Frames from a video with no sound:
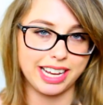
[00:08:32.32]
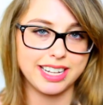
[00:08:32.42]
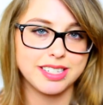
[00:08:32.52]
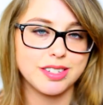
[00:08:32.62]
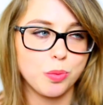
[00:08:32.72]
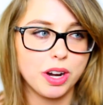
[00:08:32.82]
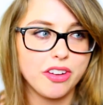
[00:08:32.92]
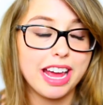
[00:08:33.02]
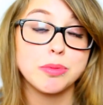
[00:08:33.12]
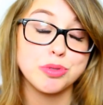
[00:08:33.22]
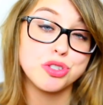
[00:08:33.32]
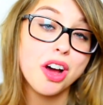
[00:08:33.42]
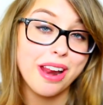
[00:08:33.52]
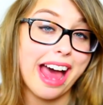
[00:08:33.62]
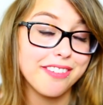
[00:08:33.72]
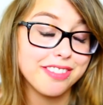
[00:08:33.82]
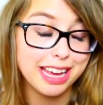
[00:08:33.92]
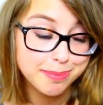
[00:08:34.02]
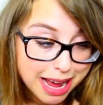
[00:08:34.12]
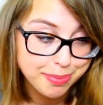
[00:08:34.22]
us, what other animals don't have,
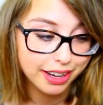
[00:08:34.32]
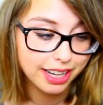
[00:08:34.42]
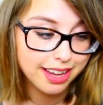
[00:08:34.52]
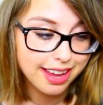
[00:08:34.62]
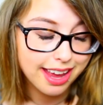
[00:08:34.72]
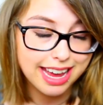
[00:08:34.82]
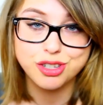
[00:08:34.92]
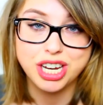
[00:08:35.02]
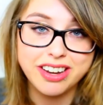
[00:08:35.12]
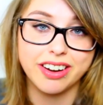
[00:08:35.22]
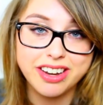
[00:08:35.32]
in my book, is gender.